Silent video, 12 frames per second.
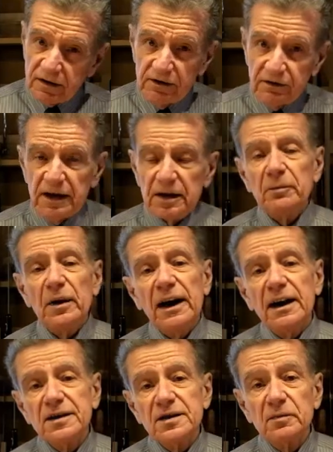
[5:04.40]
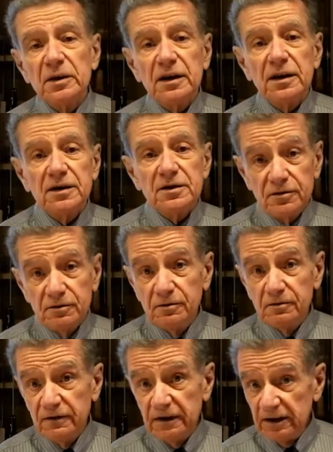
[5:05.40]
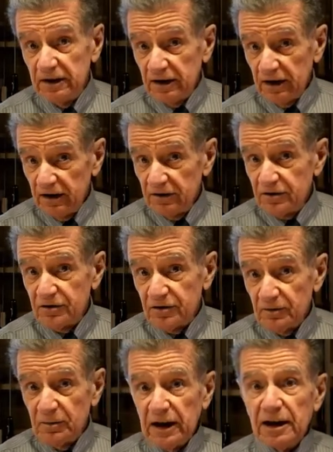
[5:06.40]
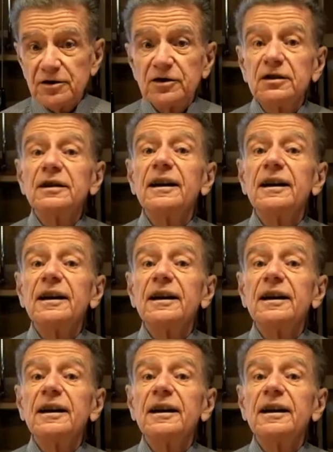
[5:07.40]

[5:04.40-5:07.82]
you get a pass because you've indulged your passion